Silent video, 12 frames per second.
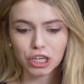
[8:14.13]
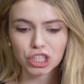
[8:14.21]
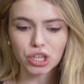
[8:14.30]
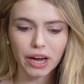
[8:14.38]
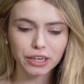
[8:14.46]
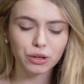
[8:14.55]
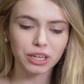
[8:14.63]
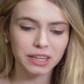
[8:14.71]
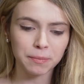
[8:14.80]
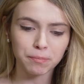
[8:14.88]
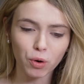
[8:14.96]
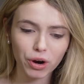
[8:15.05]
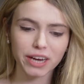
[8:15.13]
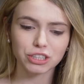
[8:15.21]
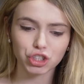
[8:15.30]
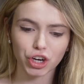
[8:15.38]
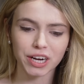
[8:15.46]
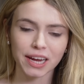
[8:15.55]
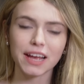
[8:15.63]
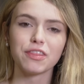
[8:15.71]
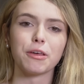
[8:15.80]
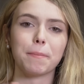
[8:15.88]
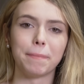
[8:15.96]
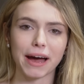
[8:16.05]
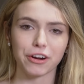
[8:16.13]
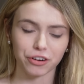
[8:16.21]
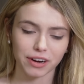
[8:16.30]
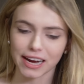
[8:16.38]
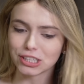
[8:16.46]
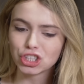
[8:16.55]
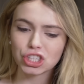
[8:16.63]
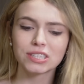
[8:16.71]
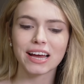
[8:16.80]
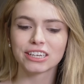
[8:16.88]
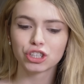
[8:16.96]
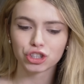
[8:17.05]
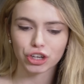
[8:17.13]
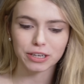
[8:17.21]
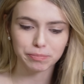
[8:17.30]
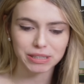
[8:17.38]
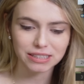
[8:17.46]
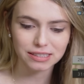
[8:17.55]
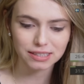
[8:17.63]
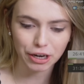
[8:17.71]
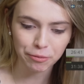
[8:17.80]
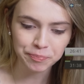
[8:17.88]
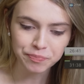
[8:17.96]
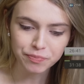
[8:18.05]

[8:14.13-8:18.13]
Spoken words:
So I knew that the more I trade, the better. I just had to trade pieces here.